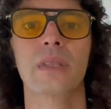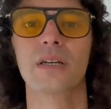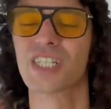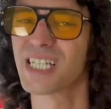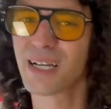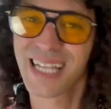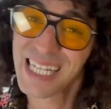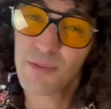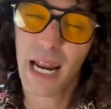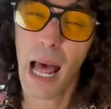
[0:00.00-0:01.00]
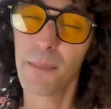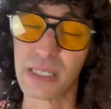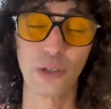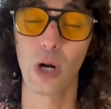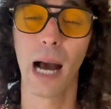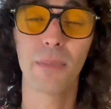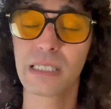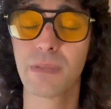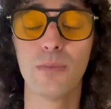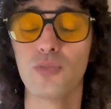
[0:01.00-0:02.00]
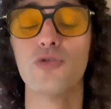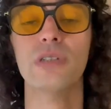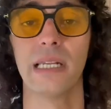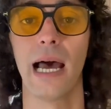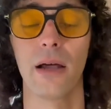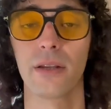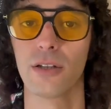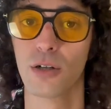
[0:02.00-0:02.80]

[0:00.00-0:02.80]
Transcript: Because that's what happens. Grandmas be bruising out there.